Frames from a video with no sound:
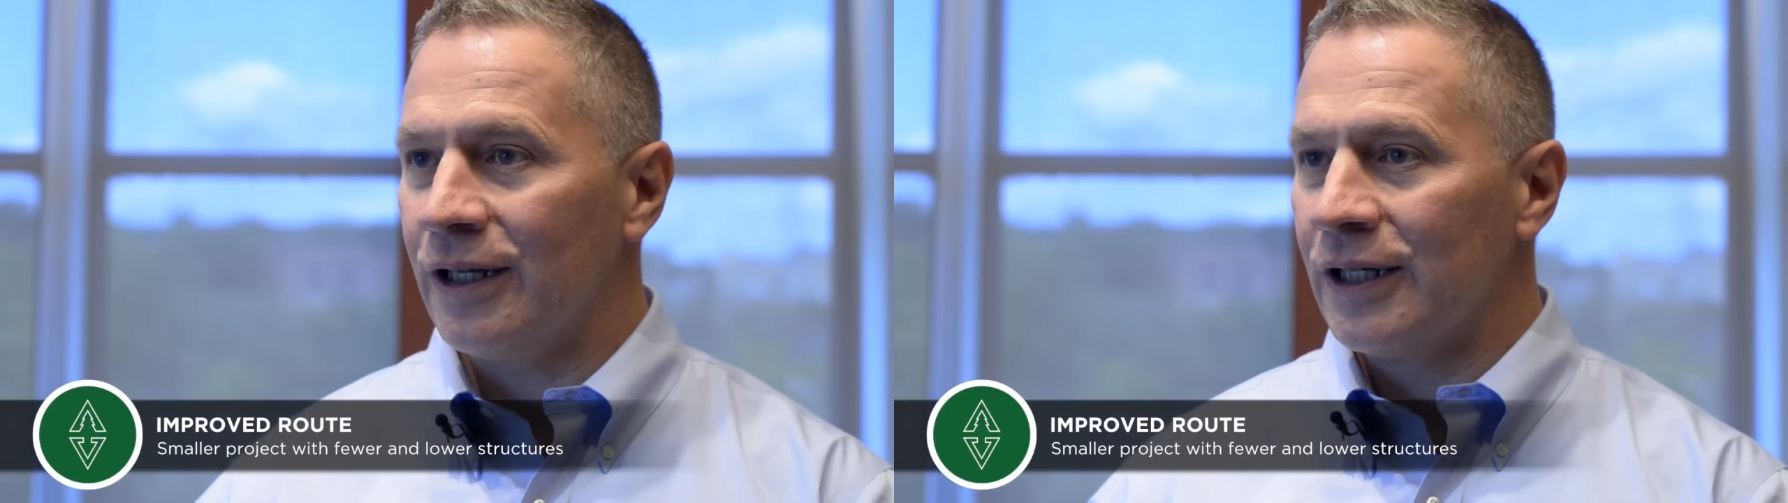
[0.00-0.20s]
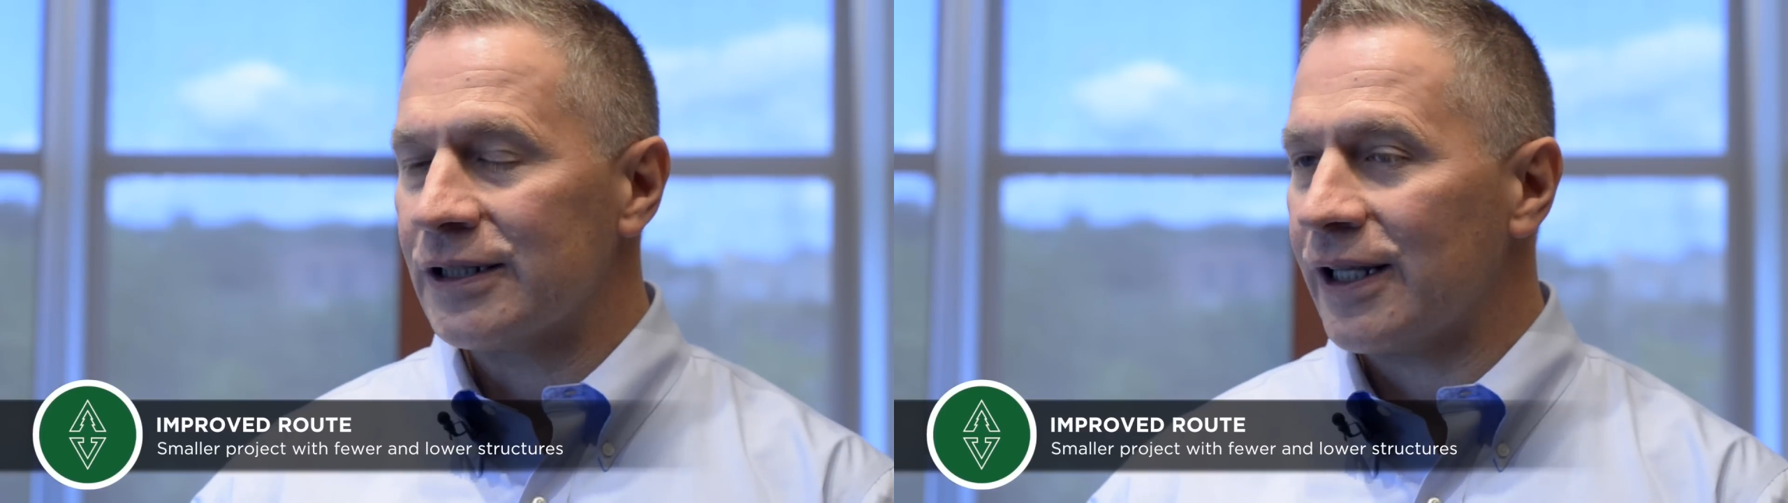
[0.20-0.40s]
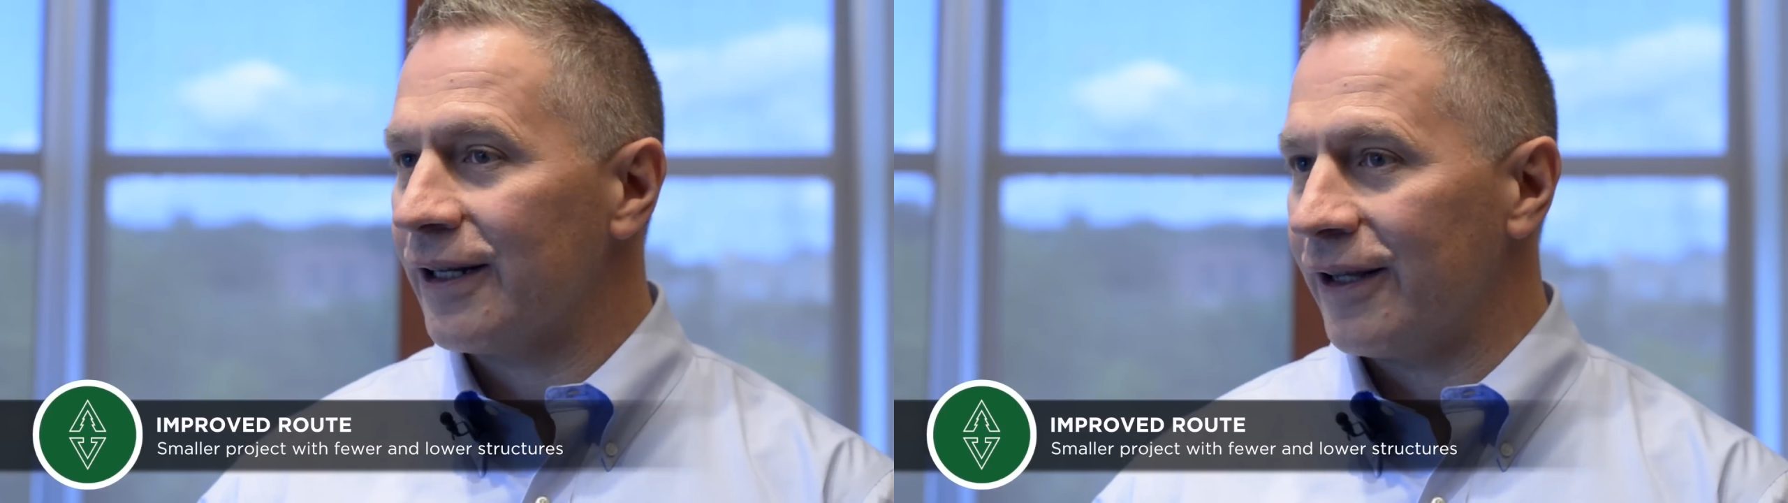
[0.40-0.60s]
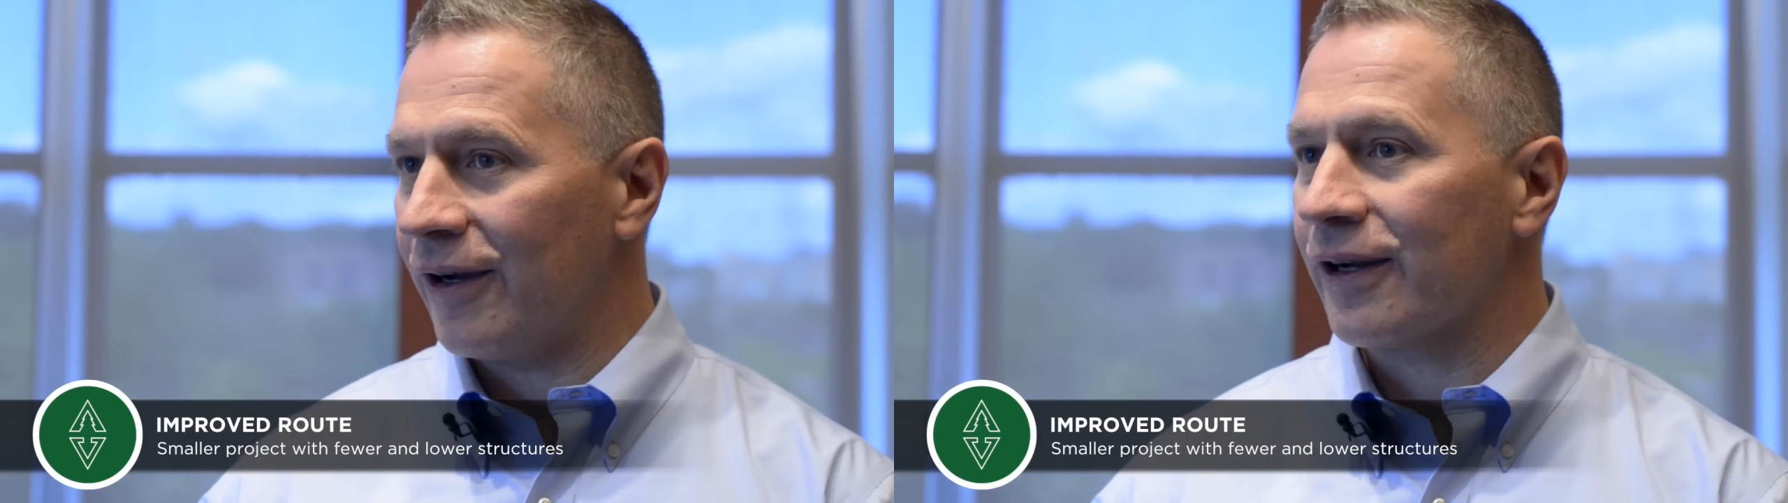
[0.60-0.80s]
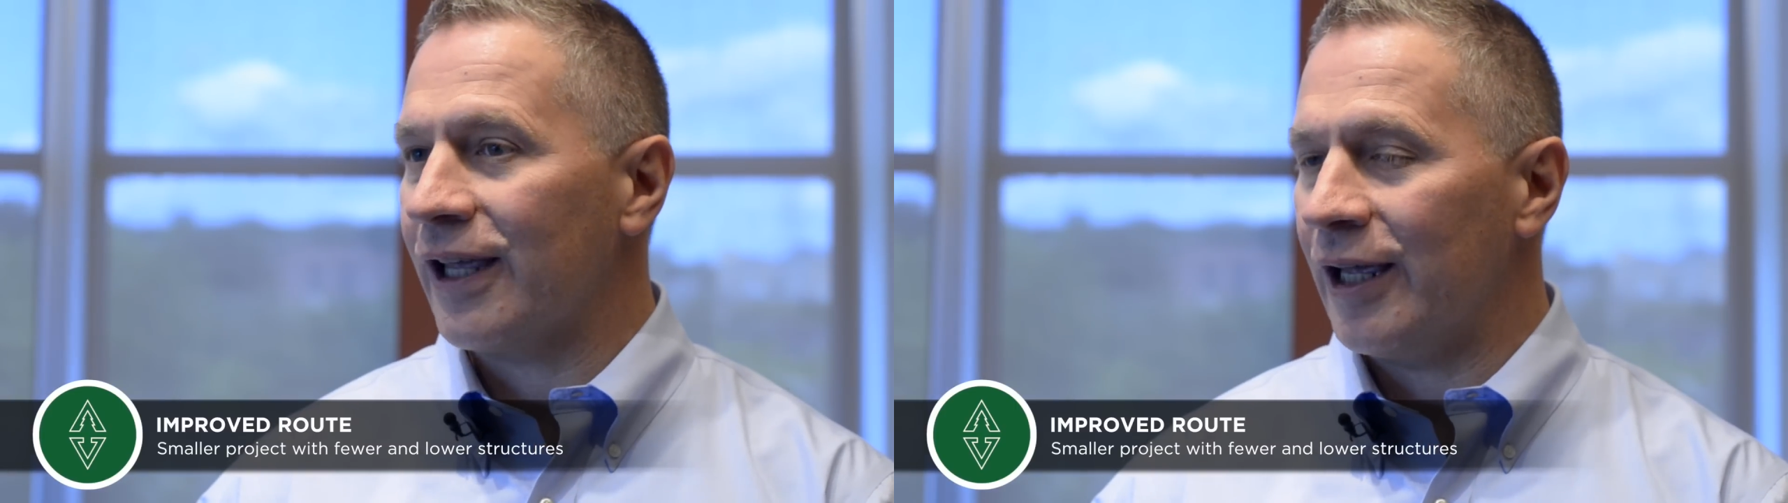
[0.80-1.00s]

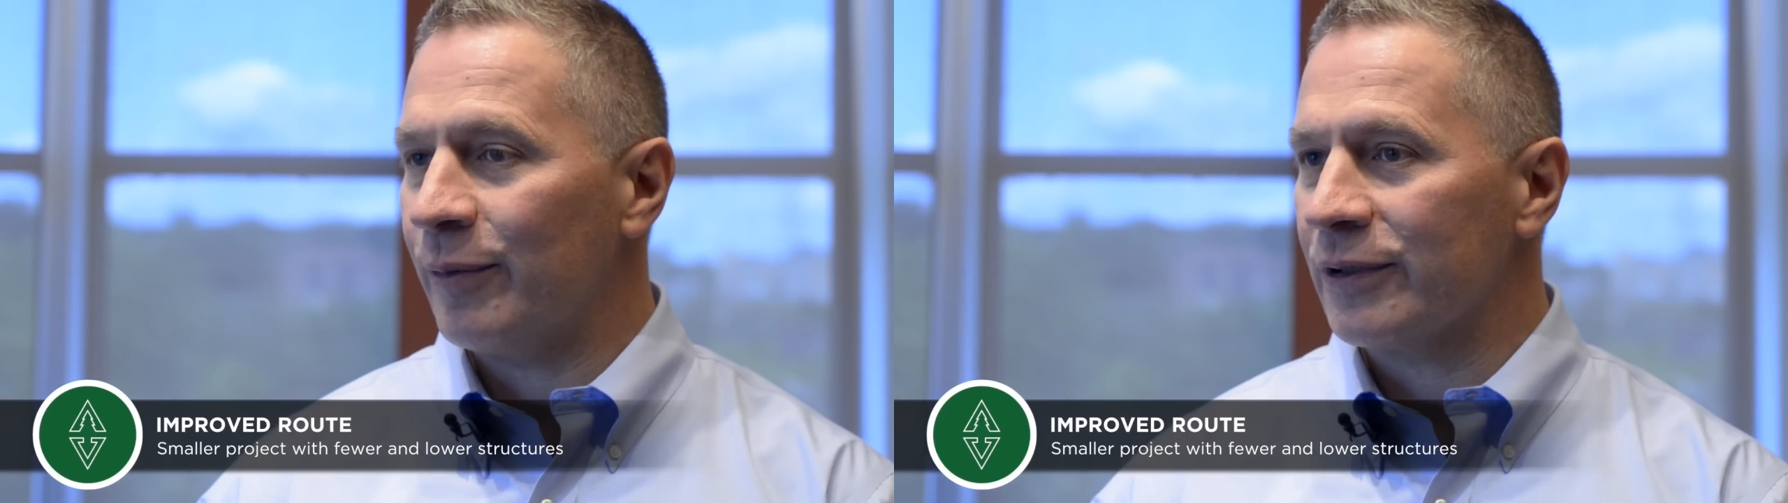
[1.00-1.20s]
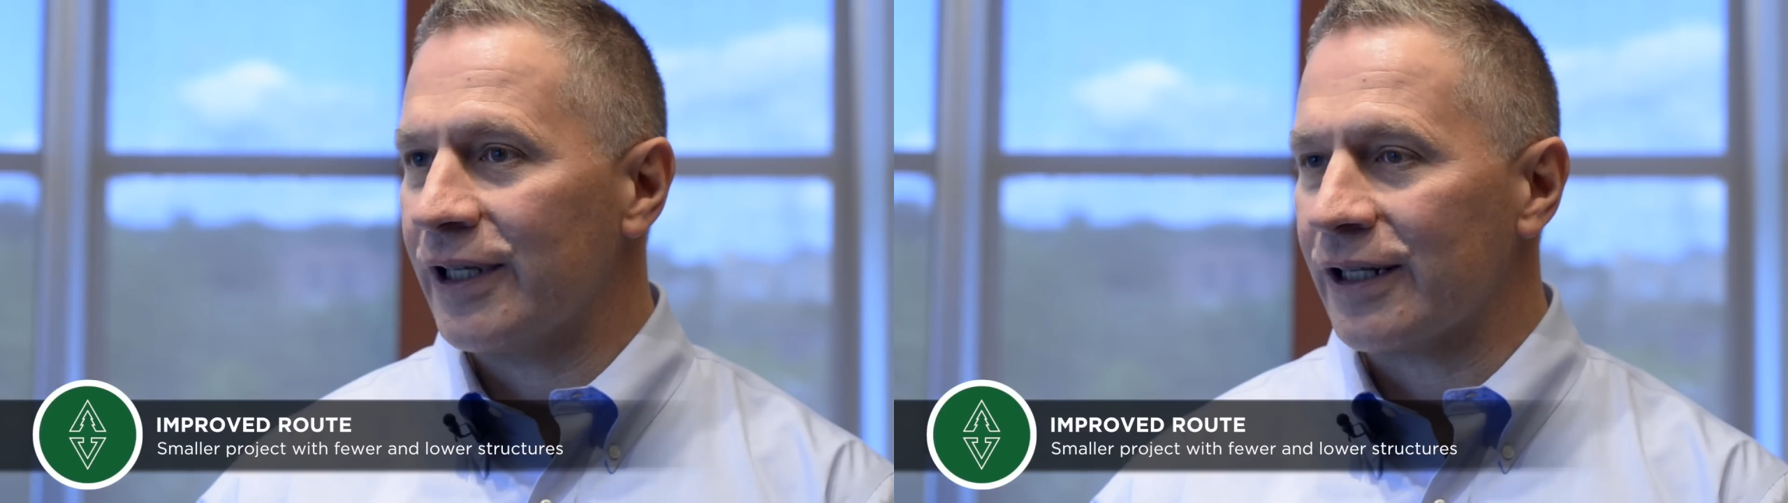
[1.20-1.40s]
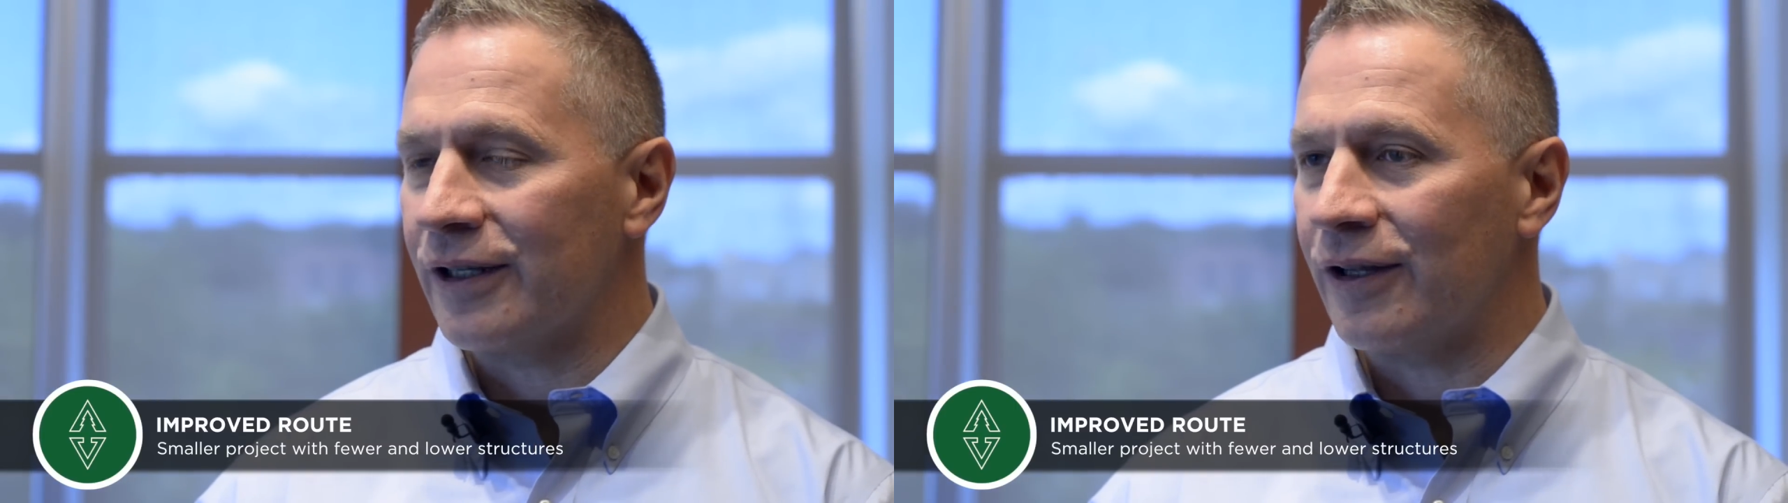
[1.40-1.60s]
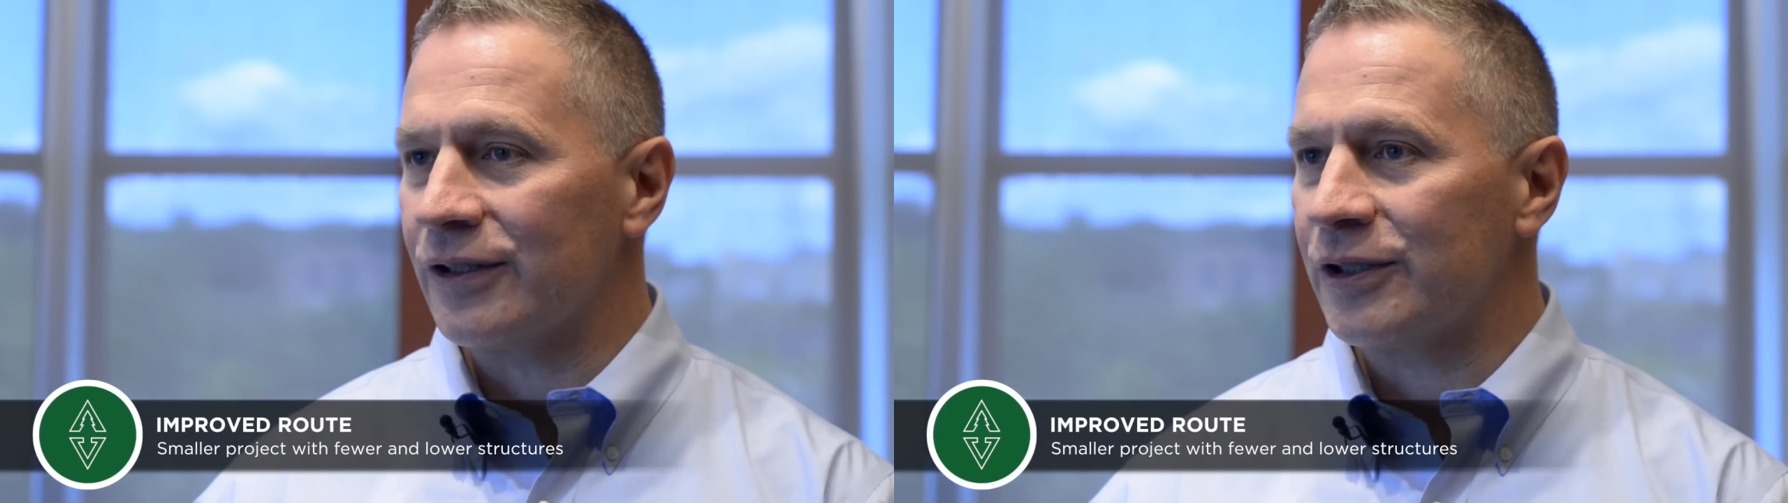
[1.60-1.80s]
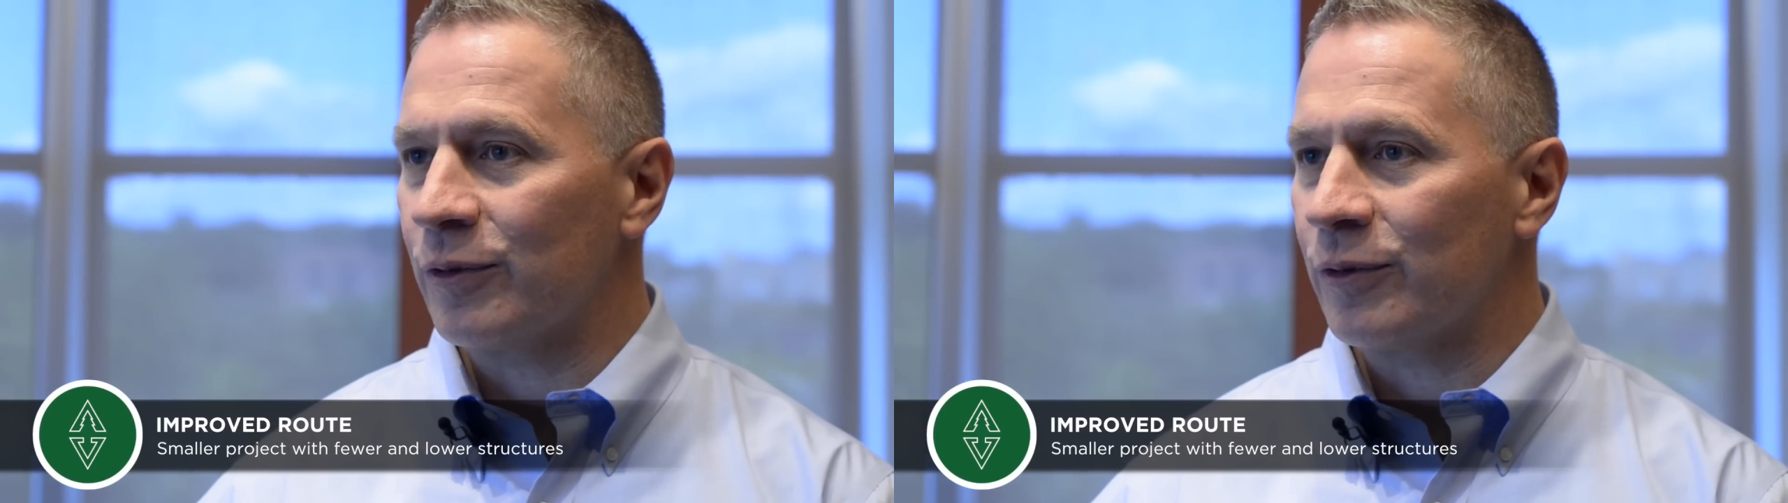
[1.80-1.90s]
state-of-the-art cable technology,